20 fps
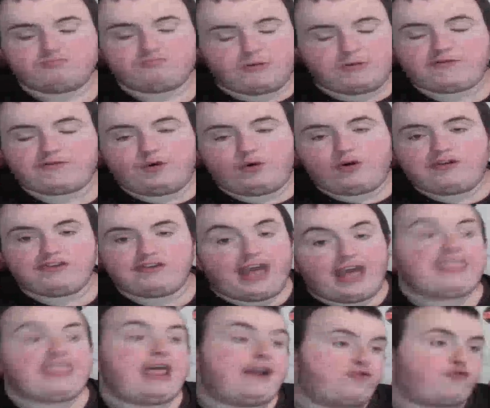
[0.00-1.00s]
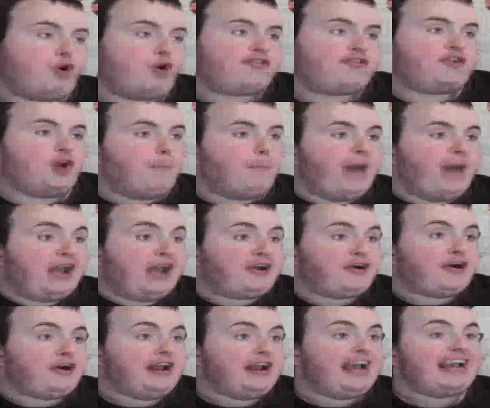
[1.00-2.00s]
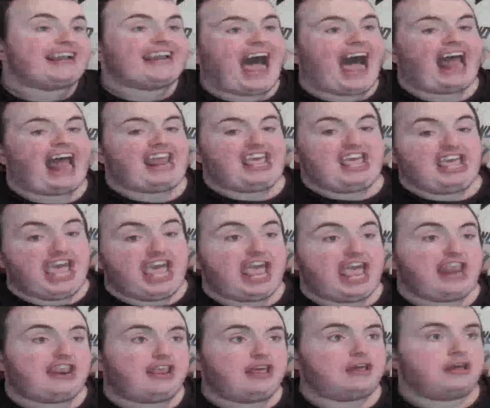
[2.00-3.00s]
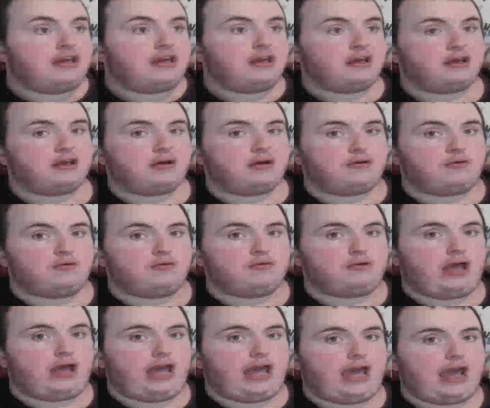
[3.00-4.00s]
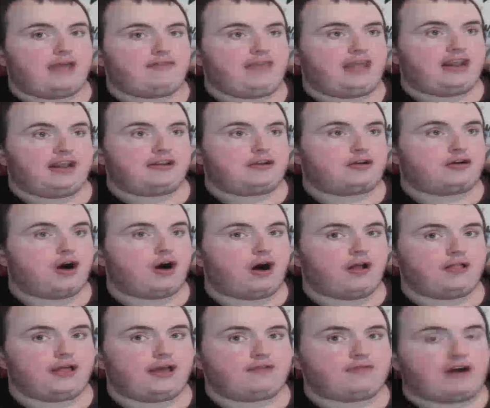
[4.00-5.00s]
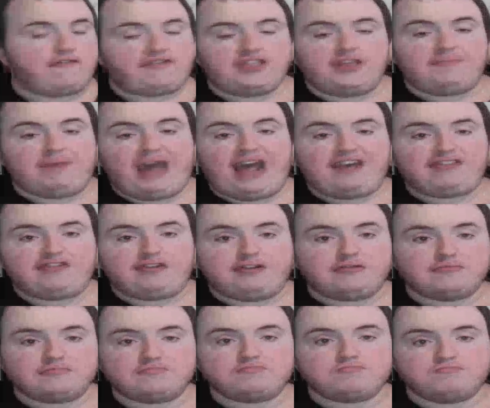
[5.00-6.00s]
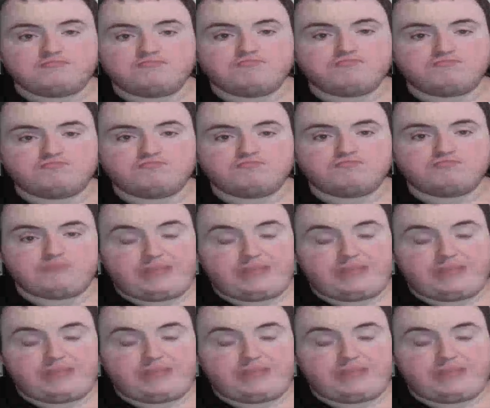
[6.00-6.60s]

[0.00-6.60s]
Of course. And then, of course, you know, Baker got hit and they didn't call a roughing the passer. They